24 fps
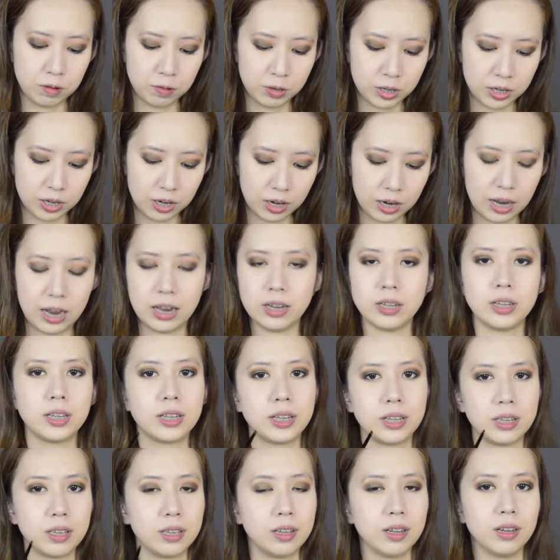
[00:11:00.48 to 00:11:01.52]
use it
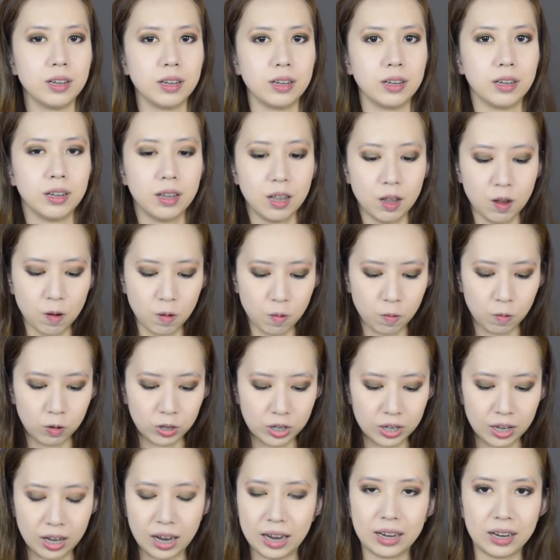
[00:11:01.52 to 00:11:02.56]
as the
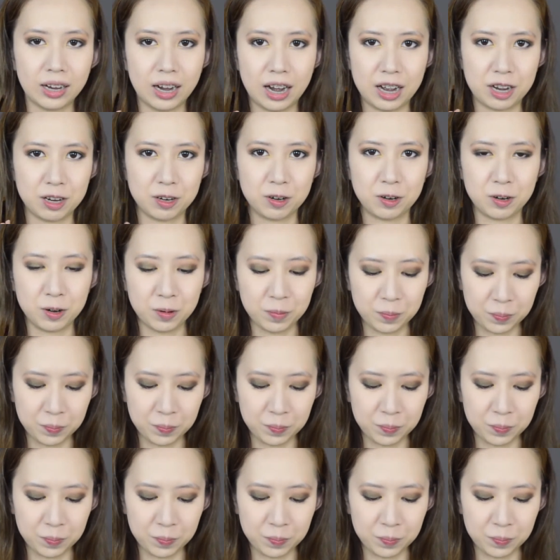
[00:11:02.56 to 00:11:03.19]
waterline liner.